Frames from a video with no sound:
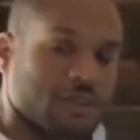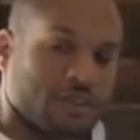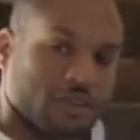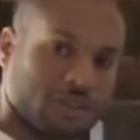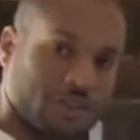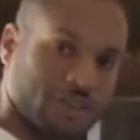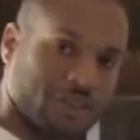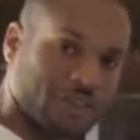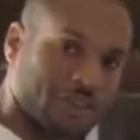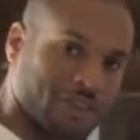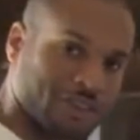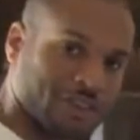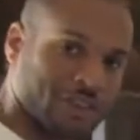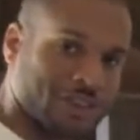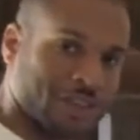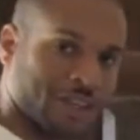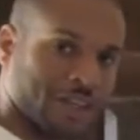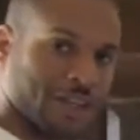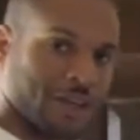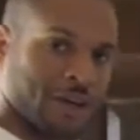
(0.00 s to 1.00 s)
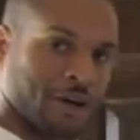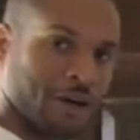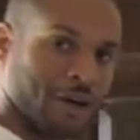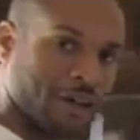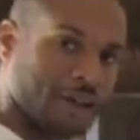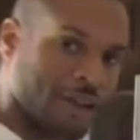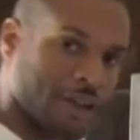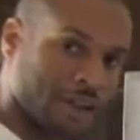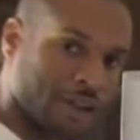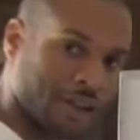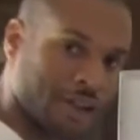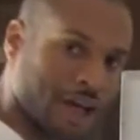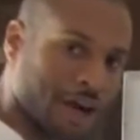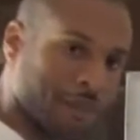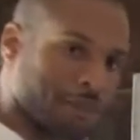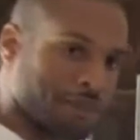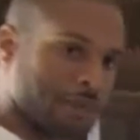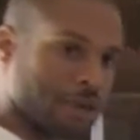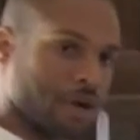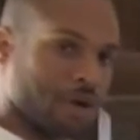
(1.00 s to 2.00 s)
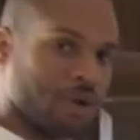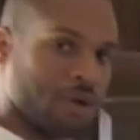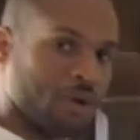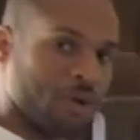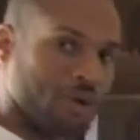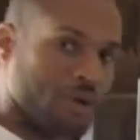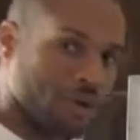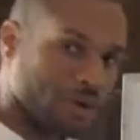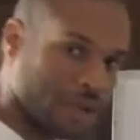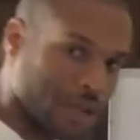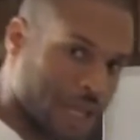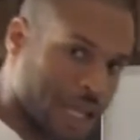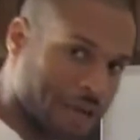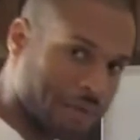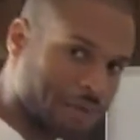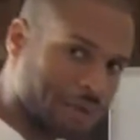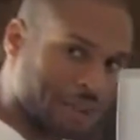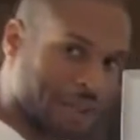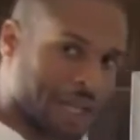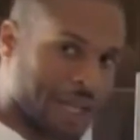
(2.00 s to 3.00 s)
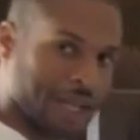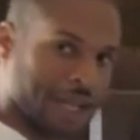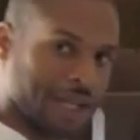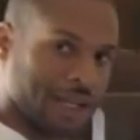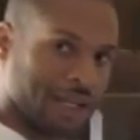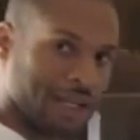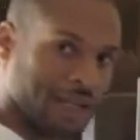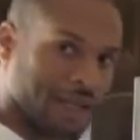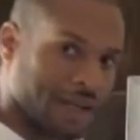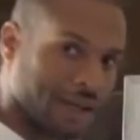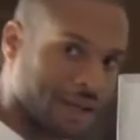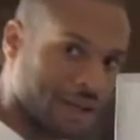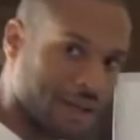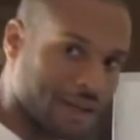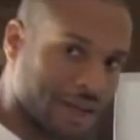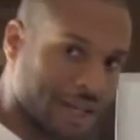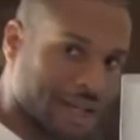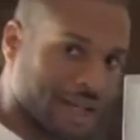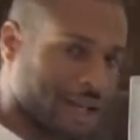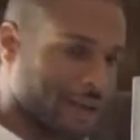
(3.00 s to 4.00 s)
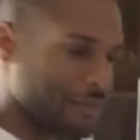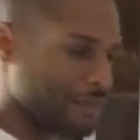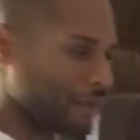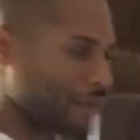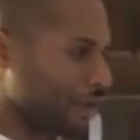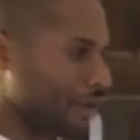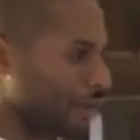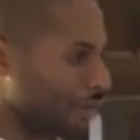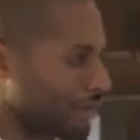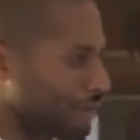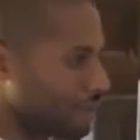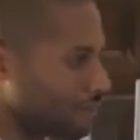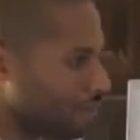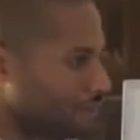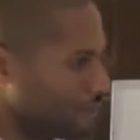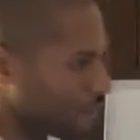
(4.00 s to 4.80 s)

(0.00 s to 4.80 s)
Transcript: So this is the upload every day that comes in.